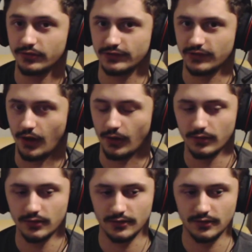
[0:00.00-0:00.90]
So
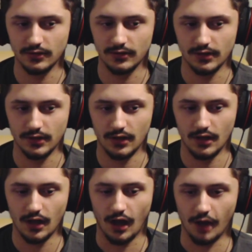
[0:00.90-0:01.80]

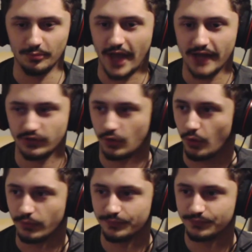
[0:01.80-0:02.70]
um that's
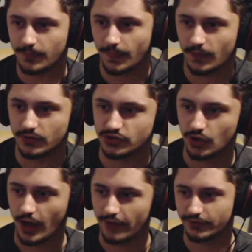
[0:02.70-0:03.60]
cool. So
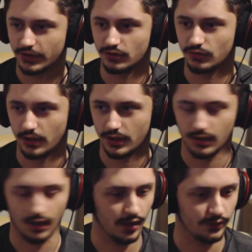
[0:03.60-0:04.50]
I figured
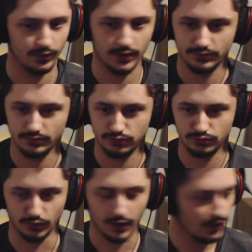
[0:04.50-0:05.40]
uh
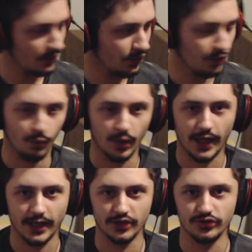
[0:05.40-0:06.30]
whew, what I
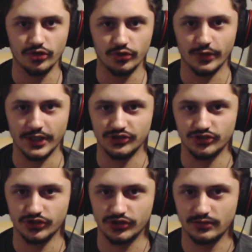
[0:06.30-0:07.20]
could do is
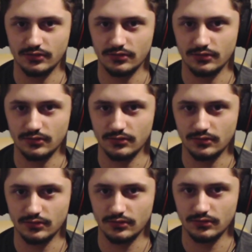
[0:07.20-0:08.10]
just
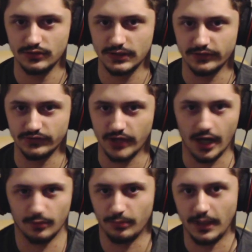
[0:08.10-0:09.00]

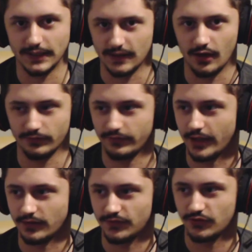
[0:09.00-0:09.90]
scare myself
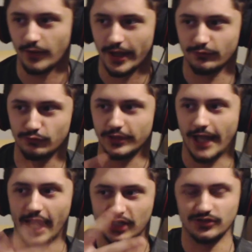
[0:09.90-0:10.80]
and do a
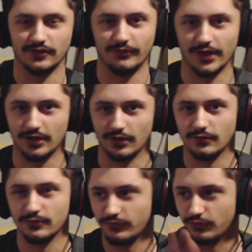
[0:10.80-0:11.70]
reaction video
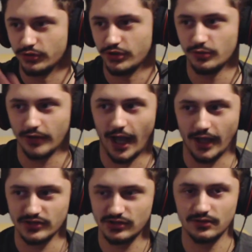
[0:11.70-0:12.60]
for you
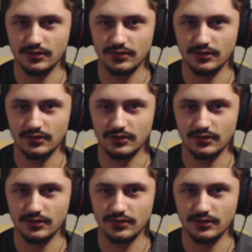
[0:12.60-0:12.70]
guys.